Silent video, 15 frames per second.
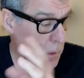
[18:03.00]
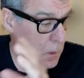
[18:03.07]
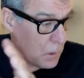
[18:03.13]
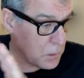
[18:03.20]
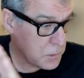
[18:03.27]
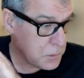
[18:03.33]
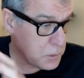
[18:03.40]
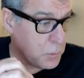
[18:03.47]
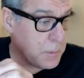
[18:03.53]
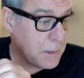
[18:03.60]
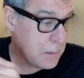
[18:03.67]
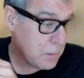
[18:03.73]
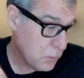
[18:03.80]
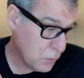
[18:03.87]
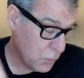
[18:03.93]

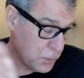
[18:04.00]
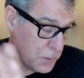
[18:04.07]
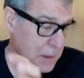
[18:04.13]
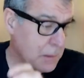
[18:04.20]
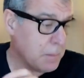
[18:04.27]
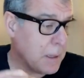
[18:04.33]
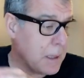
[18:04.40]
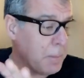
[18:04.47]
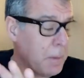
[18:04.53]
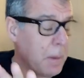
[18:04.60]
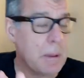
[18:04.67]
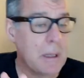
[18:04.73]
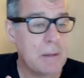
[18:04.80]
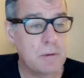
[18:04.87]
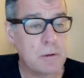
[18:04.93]
assuming you obviously many
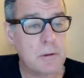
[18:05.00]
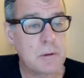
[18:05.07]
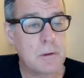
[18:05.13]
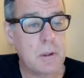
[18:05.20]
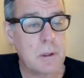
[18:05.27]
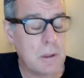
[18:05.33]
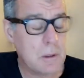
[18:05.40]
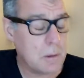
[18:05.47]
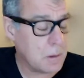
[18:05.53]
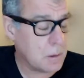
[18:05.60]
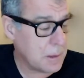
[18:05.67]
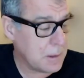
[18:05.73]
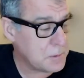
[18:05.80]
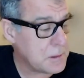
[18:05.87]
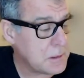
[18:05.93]
people have other
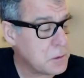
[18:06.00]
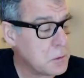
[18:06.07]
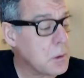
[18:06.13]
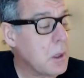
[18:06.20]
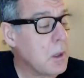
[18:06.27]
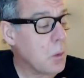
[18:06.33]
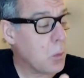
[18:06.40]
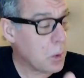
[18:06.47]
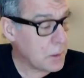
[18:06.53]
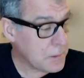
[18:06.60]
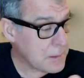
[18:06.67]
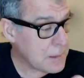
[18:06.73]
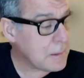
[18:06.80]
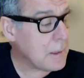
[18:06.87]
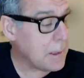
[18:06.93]
health issues. One
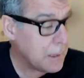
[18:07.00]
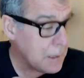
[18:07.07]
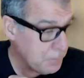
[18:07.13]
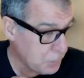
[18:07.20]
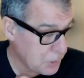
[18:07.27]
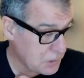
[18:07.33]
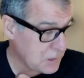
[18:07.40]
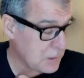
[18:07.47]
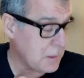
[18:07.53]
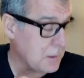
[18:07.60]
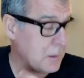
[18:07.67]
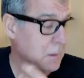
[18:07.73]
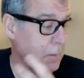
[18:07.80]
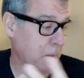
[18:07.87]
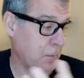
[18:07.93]
thing that I
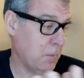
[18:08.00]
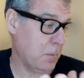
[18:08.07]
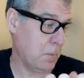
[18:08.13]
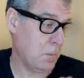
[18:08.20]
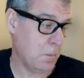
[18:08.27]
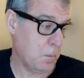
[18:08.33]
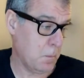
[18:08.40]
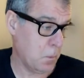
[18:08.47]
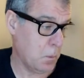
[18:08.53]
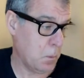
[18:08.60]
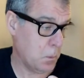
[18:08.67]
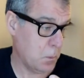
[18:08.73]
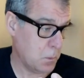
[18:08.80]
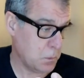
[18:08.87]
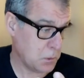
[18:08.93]
personally
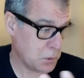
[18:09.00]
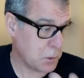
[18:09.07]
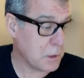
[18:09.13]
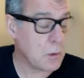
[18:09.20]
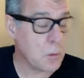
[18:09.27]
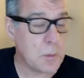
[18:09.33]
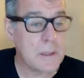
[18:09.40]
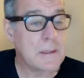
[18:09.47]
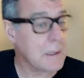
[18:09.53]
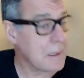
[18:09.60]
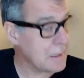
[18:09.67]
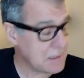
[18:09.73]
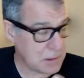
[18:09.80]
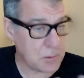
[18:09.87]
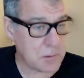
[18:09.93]
struggle with, that
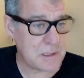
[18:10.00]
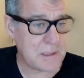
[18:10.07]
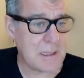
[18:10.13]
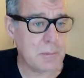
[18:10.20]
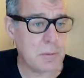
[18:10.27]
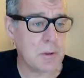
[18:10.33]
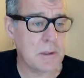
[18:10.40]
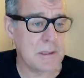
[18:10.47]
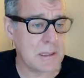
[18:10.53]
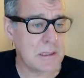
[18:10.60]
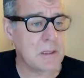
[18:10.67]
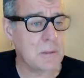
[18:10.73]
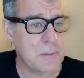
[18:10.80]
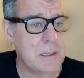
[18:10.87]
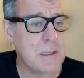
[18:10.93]
it's not stable. Is that
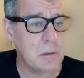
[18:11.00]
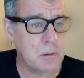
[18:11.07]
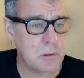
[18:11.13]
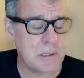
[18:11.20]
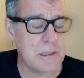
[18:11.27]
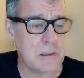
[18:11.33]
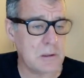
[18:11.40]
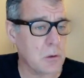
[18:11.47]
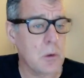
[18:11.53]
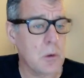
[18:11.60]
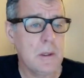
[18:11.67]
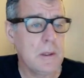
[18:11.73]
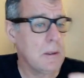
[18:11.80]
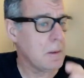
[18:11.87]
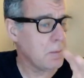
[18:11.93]
something you see? So
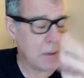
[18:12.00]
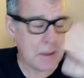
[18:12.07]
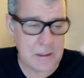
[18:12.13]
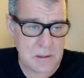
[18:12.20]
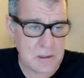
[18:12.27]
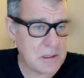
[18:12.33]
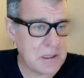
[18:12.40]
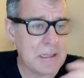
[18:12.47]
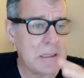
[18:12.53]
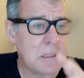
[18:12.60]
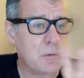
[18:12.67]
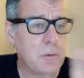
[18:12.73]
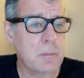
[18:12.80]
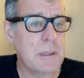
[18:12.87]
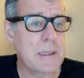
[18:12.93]
it
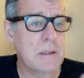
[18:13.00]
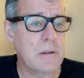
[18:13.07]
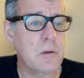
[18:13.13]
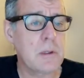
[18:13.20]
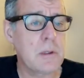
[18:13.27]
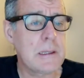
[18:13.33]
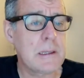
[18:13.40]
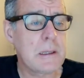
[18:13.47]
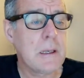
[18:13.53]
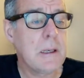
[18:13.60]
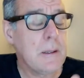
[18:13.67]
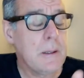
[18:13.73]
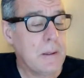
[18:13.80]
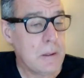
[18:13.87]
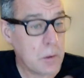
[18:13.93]
changes from year to year,
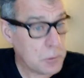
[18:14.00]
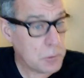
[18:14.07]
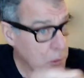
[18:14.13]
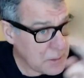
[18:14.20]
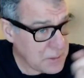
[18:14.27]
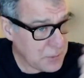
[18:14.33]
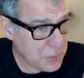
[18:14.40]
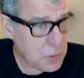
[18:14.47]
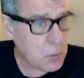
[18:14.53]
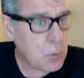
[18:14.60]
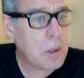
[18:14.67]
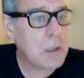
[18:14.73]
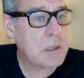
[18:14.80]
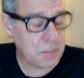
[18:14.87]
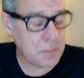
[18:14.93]
not always for the
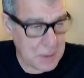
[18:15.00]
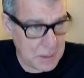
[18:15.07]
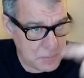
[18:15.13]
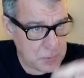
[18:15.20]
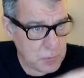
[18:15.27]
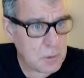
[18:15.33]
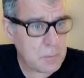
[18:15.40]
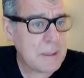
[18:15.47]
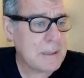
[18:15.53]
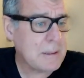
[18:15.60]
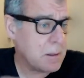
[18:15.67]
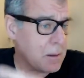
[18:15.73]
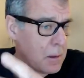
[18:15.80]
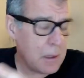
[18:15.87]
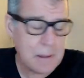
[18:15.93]
worse, sometimes for the
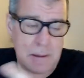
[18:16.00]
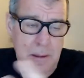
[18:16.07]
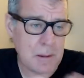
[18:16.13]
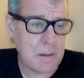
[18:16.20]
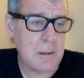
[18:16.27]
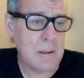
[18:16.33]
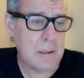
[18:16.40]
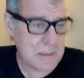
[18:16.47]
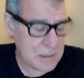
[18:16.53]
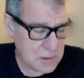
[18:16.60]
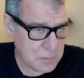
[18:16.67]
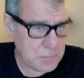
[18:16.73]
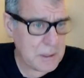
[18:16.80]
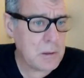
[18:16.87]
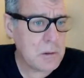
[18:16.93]
better. And is that
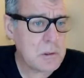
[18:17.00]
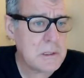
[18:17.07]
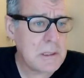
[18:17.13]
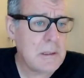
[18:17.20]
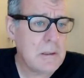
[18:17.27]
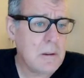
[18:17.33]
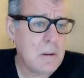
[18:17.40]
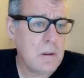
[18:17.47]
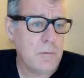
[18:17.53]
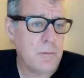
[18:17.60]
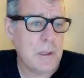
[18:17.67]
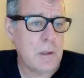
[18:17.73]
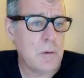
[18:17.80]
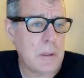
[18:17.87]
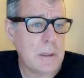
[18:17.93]
something you see
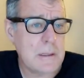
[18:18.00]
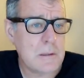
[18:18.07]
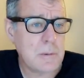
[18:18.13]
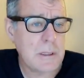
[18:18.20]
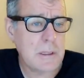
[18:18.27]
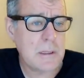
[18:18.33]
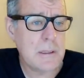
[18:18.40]
frequently as well?